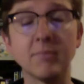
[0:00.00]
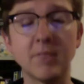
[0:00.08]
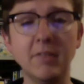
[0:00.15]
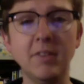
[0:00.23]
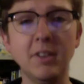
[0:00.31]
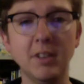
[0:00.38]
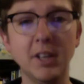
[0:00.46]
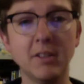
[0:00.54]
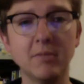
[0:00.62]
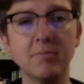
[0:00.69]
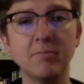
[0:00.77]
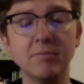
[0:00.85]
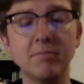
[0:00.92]
at the end of
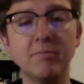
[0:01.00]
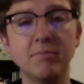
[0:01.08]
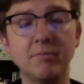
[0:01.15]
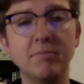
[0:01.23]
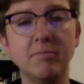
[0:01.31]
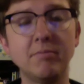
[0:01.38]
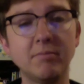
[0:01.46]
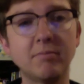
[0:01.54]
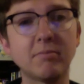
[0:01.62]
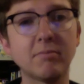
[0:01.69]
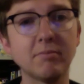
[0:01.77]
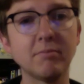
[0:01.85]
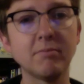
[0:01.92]
the day, it's
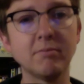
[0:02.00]
not your